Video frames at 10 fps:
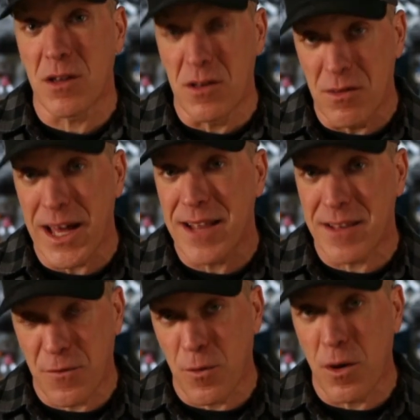You can do that.
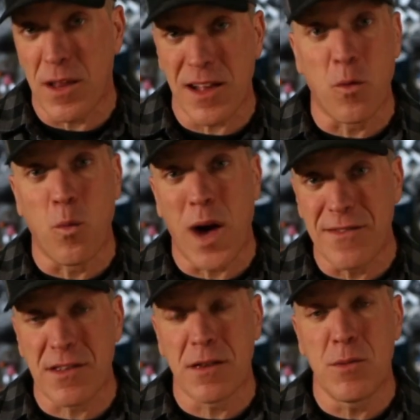That's a
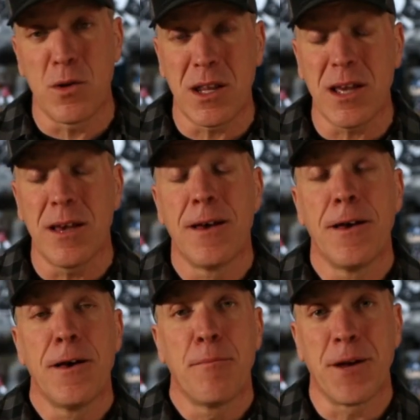wives community.
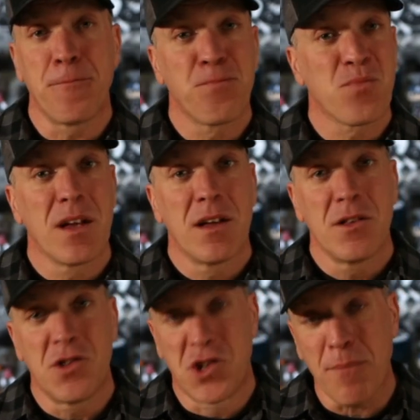But
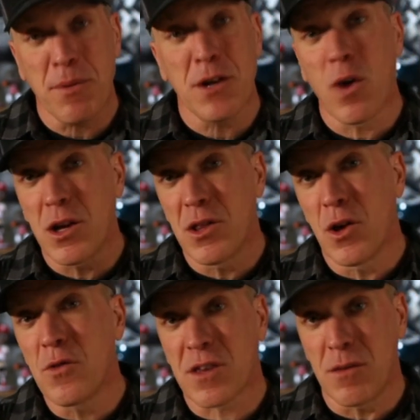jump into one of
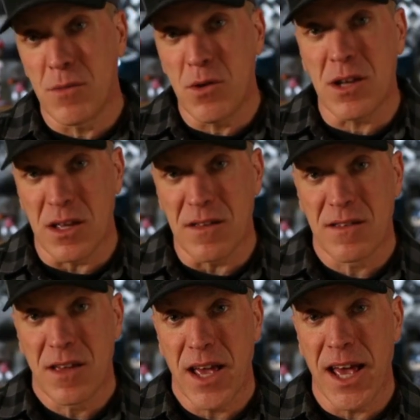those
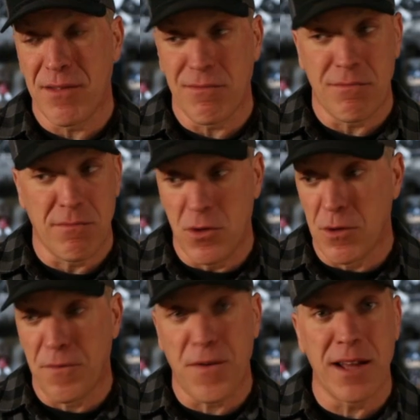communities and
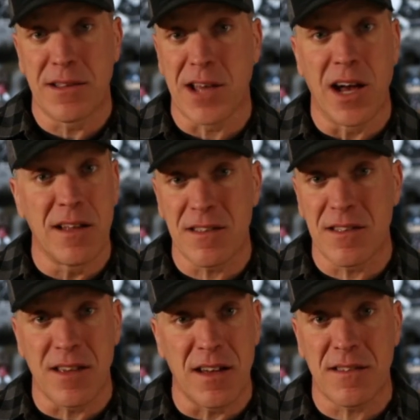you'll find tons
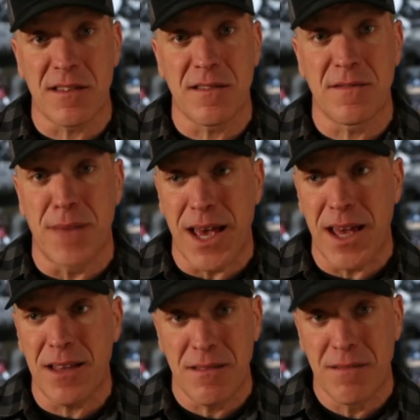and tons of
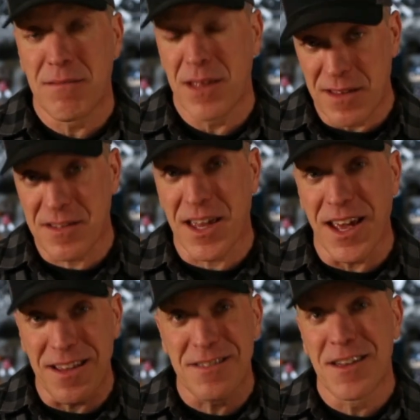men, in this
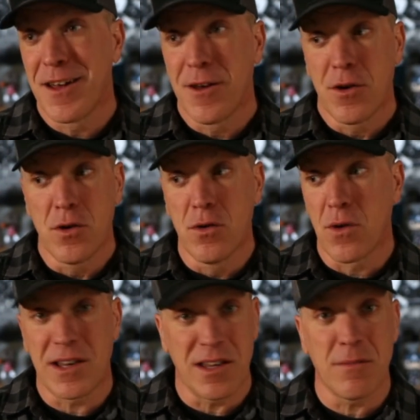case, who
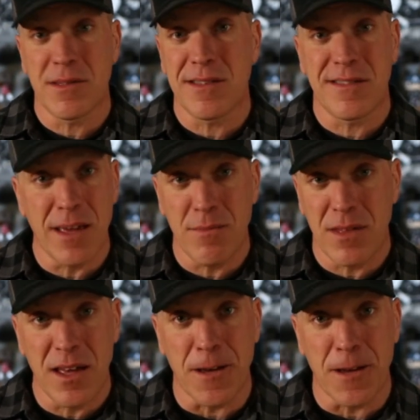are dealing with the same
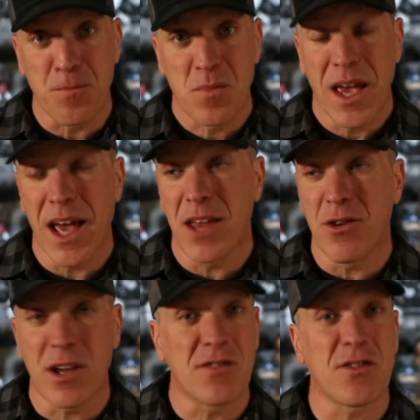thing. And
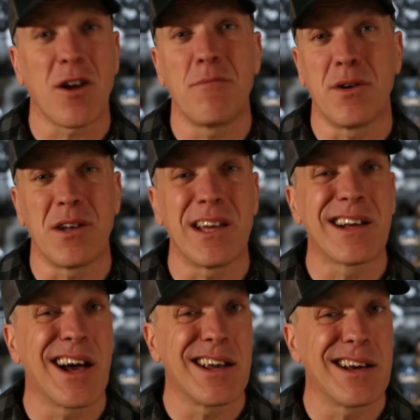you can start building
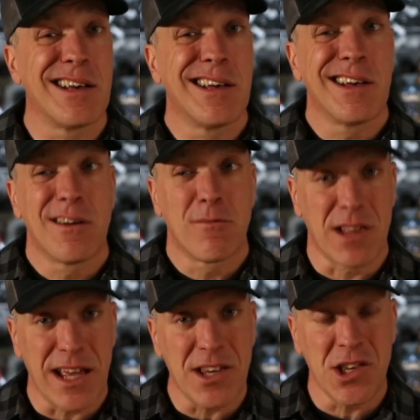kind of
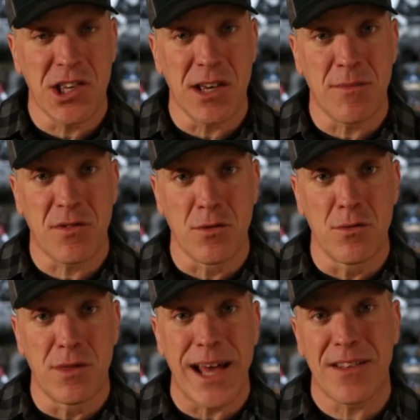relationships
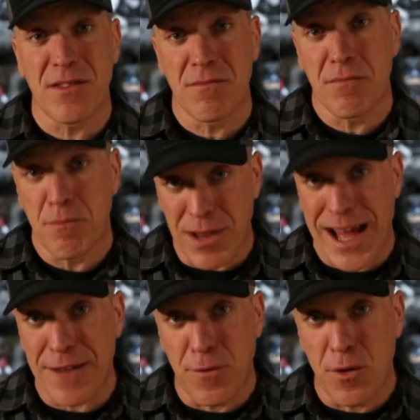through that
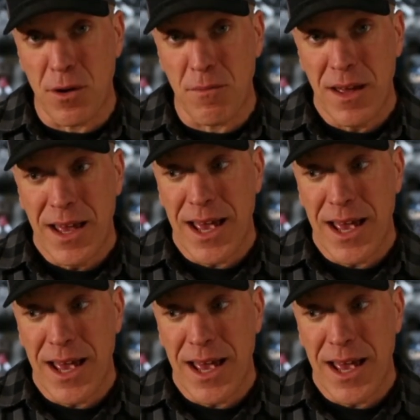platform.